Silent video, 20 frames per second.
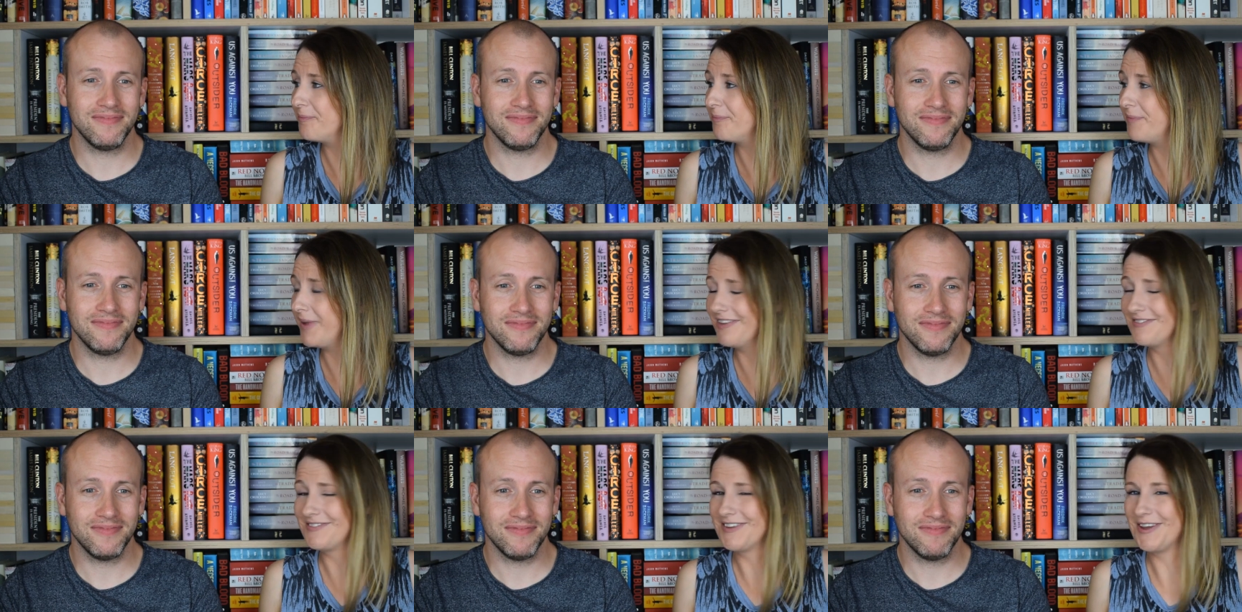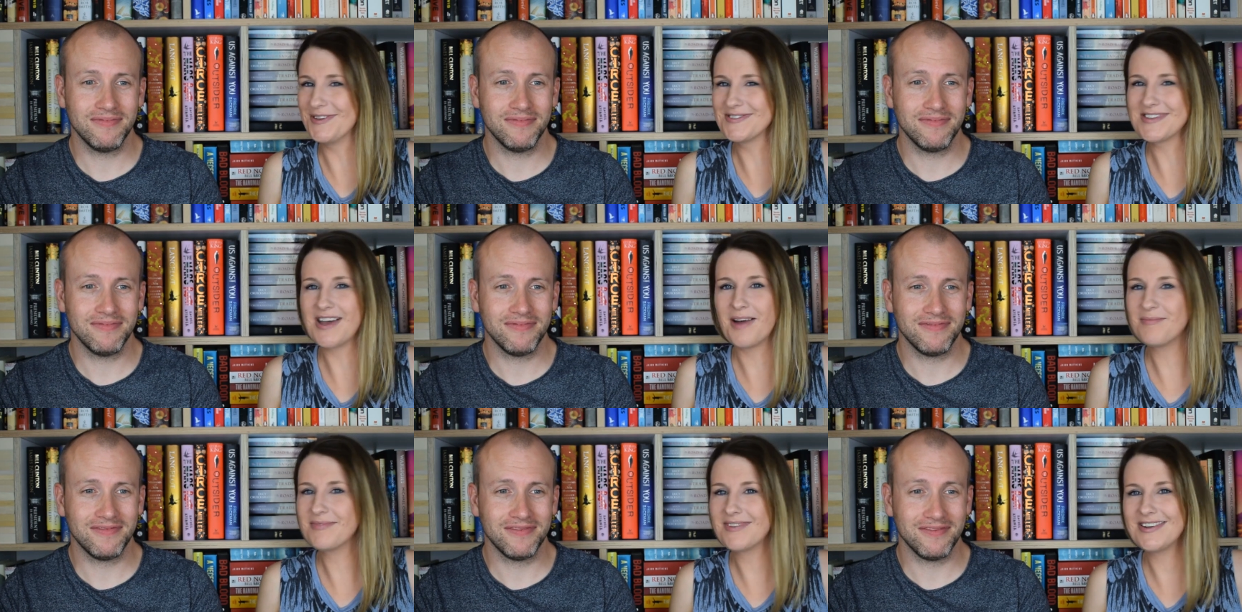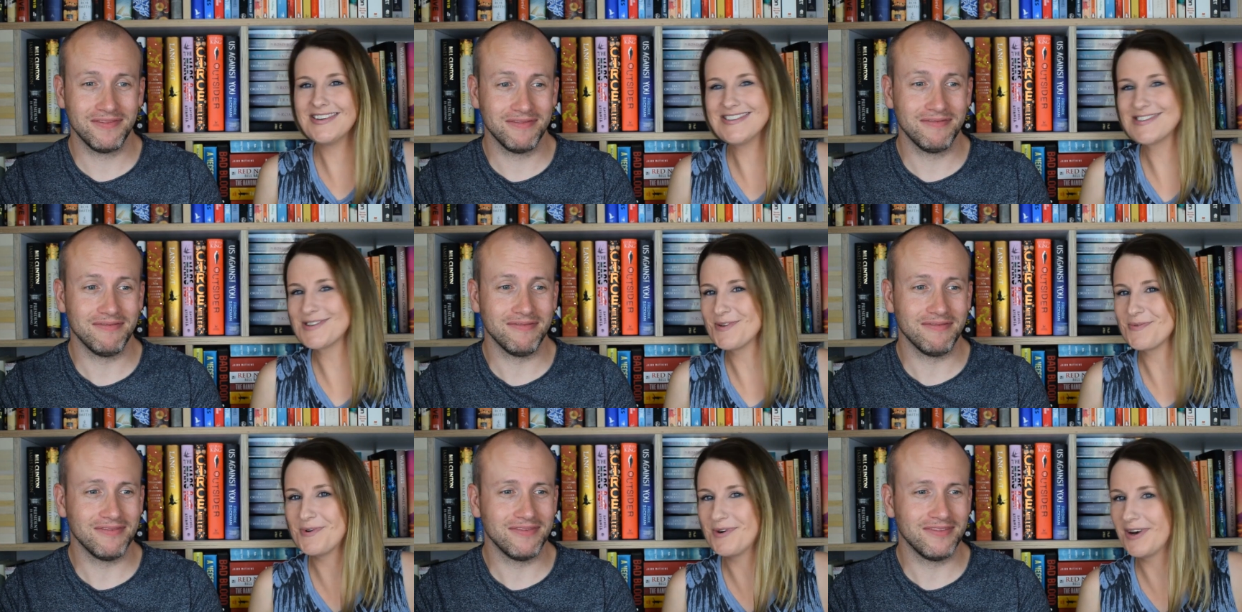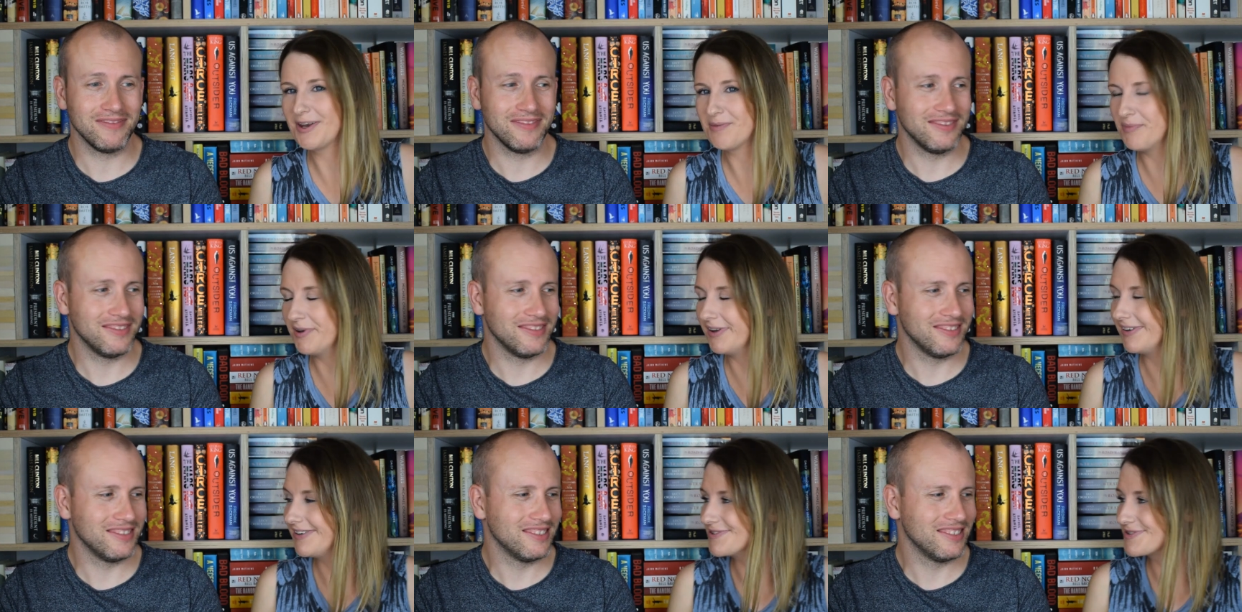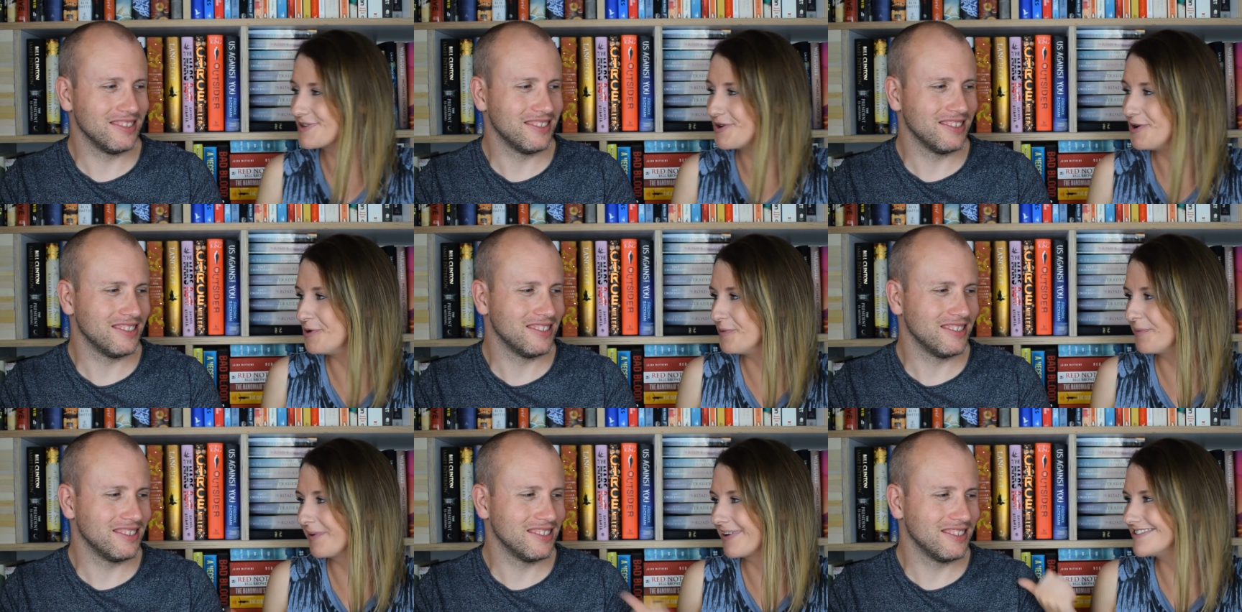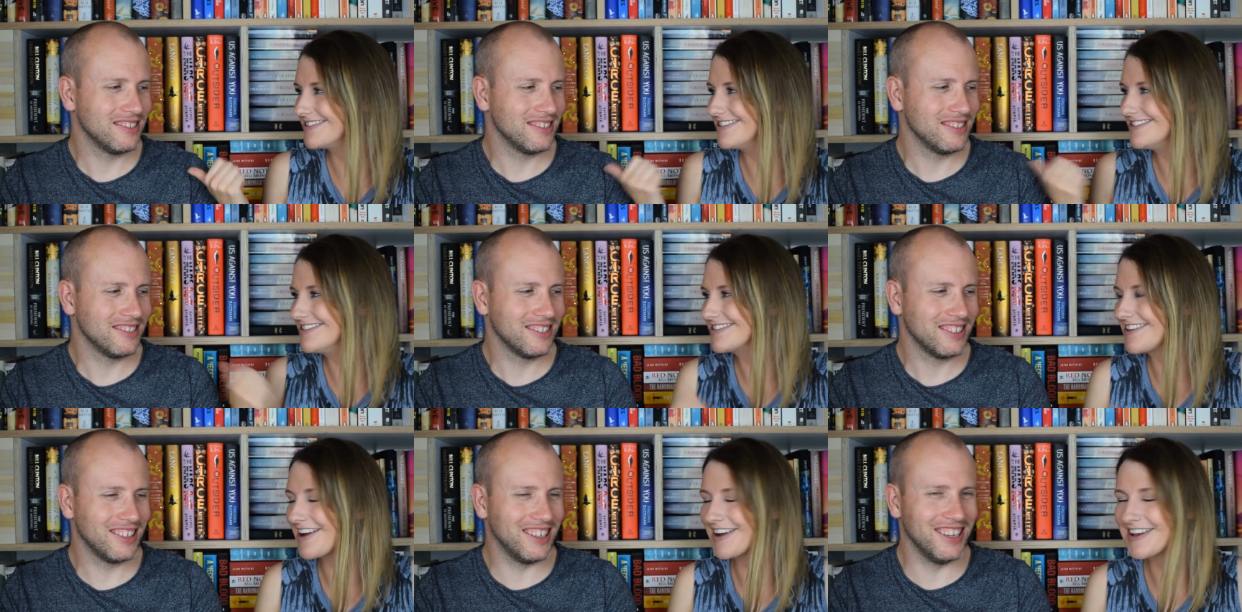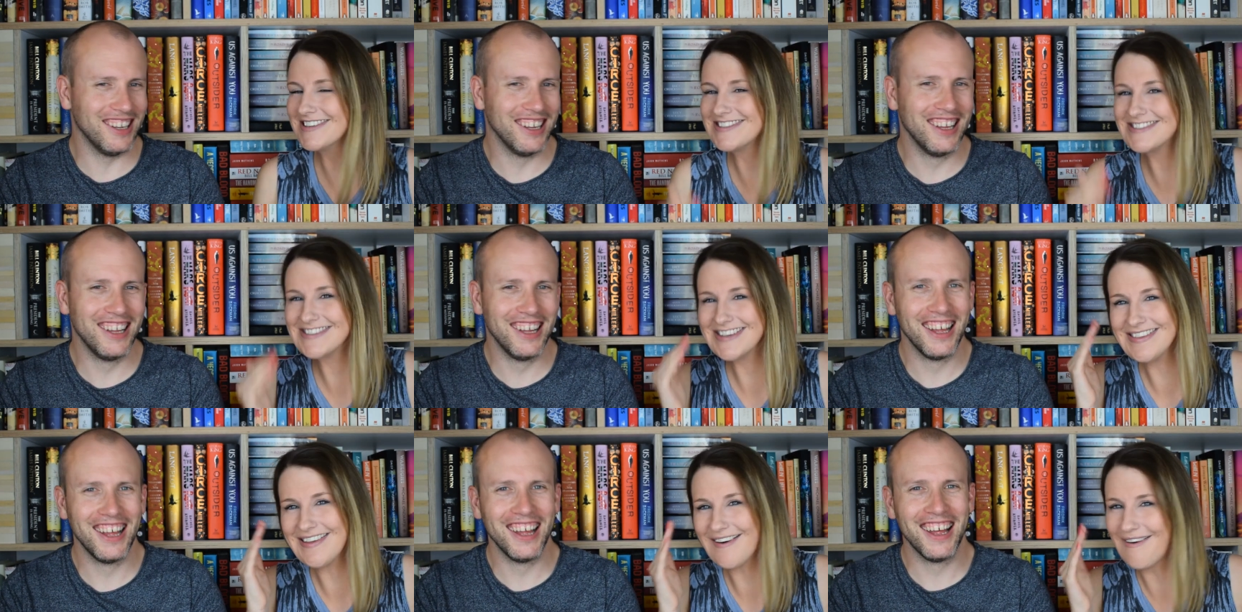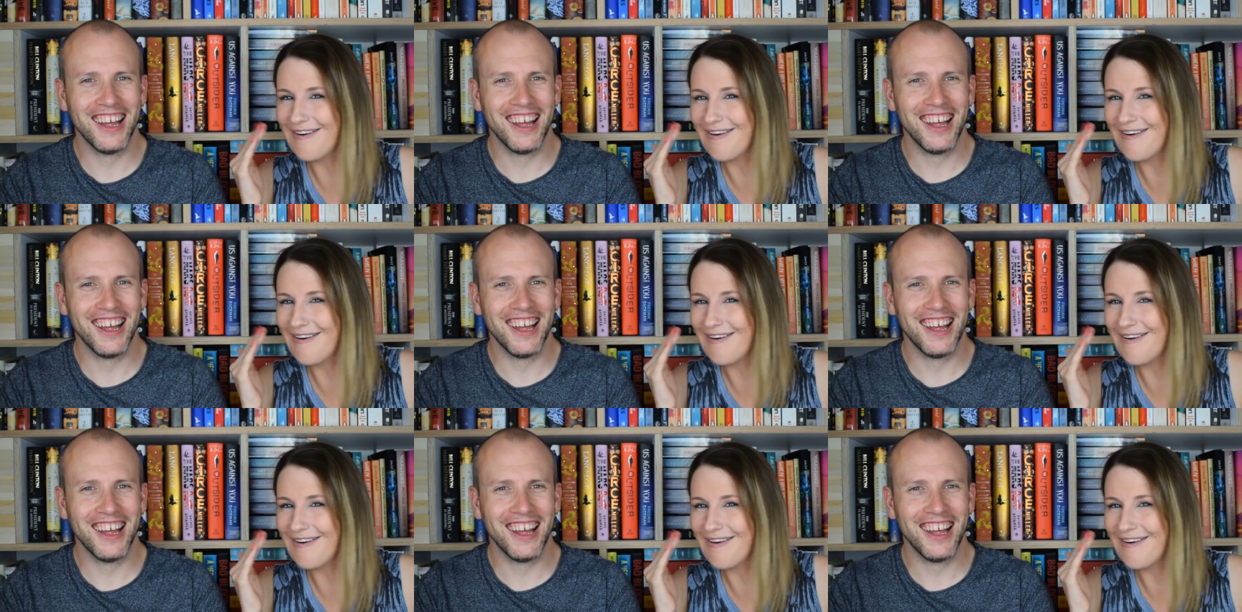Speaker 1: bit of news. I'm going to stop calling book news cool because you just I can see the